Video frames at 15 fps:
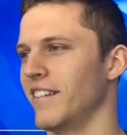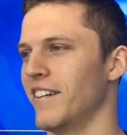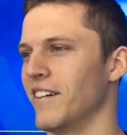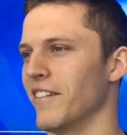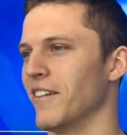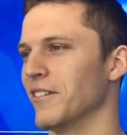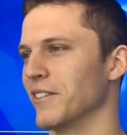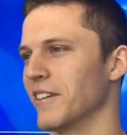you
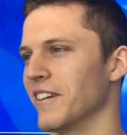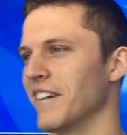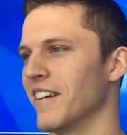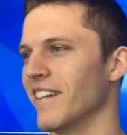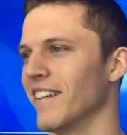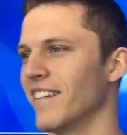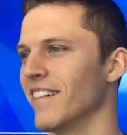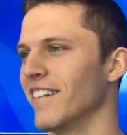know those are
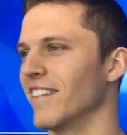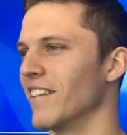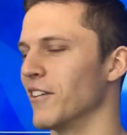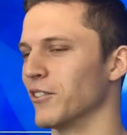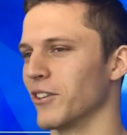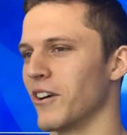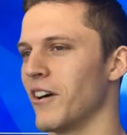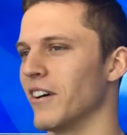
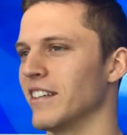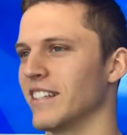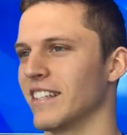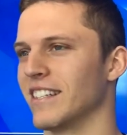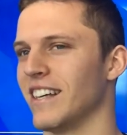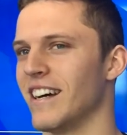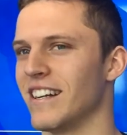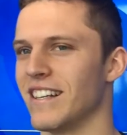those are always
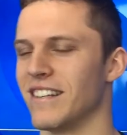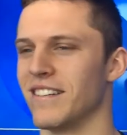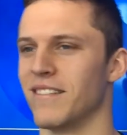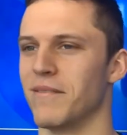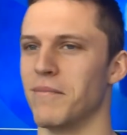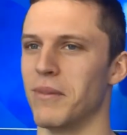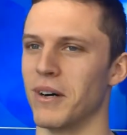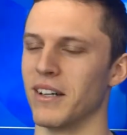exciting,
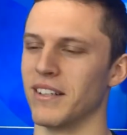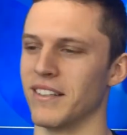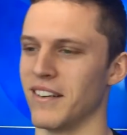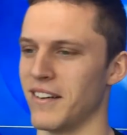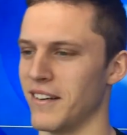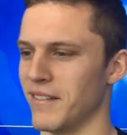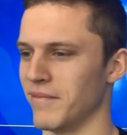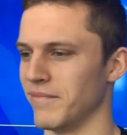but
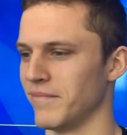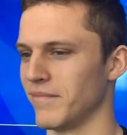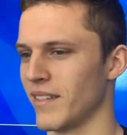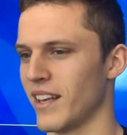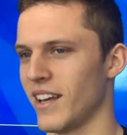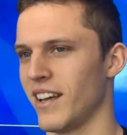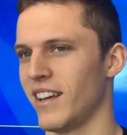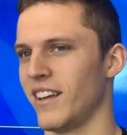um,
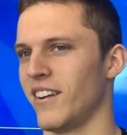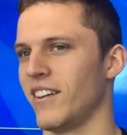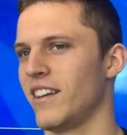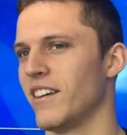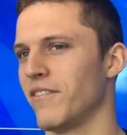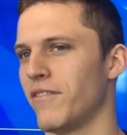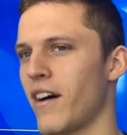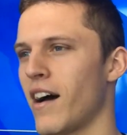you know you
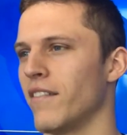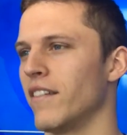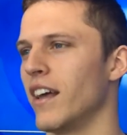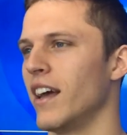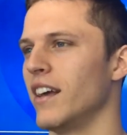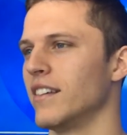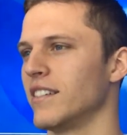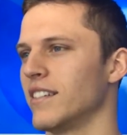get five
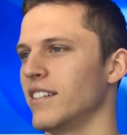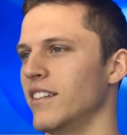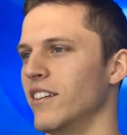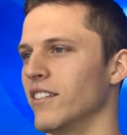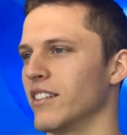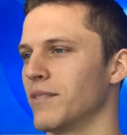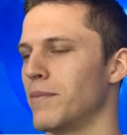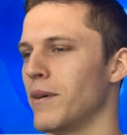days you
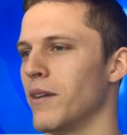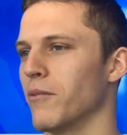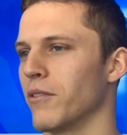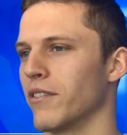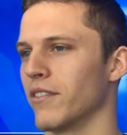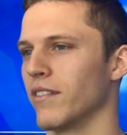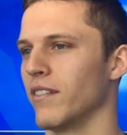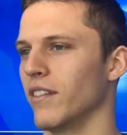know to spend
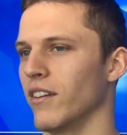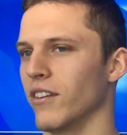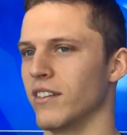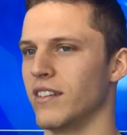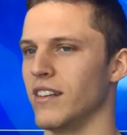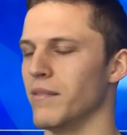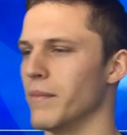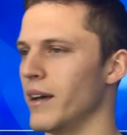with your
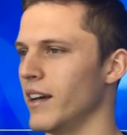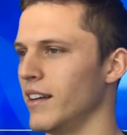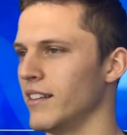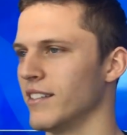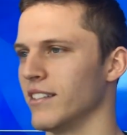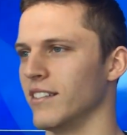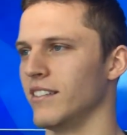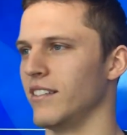
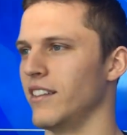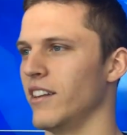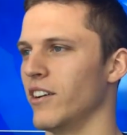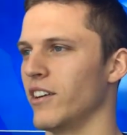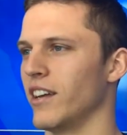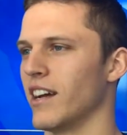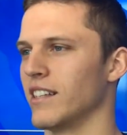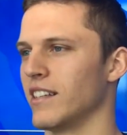teammates, and you know
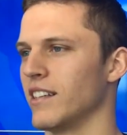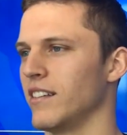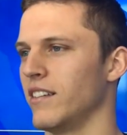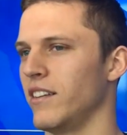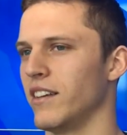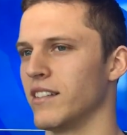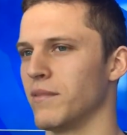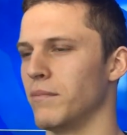you guys get
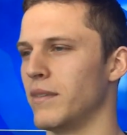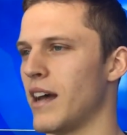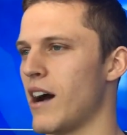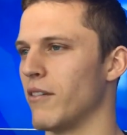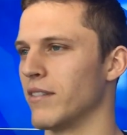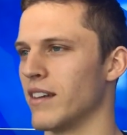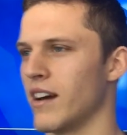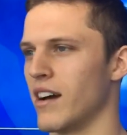you get some
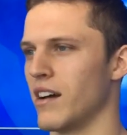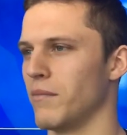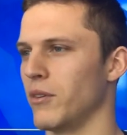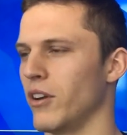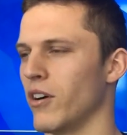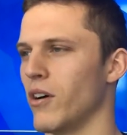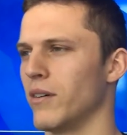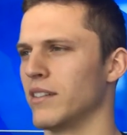downtime,
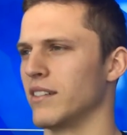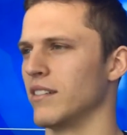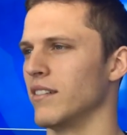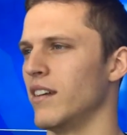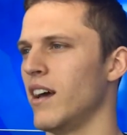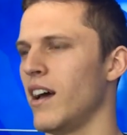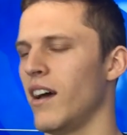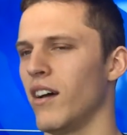and you're always
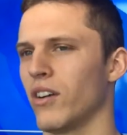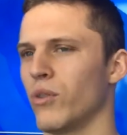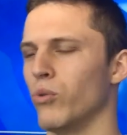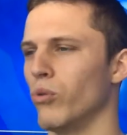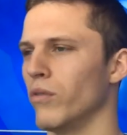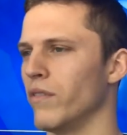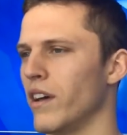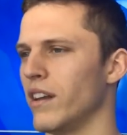in
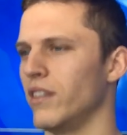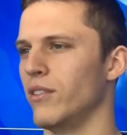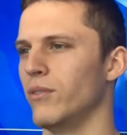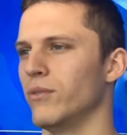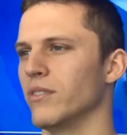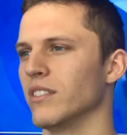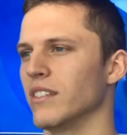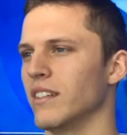cool
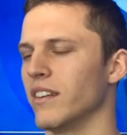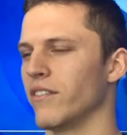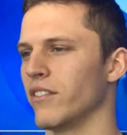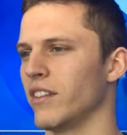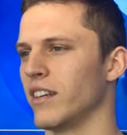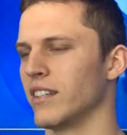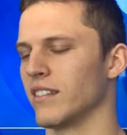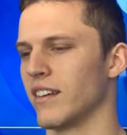venues and
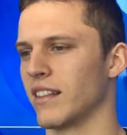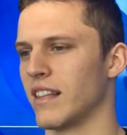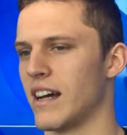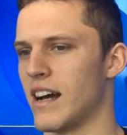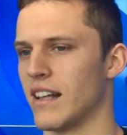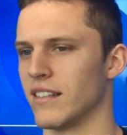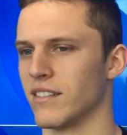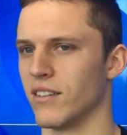different things like
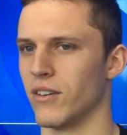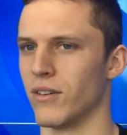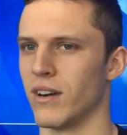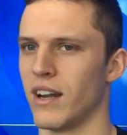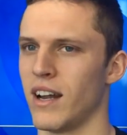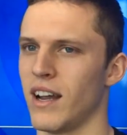that. So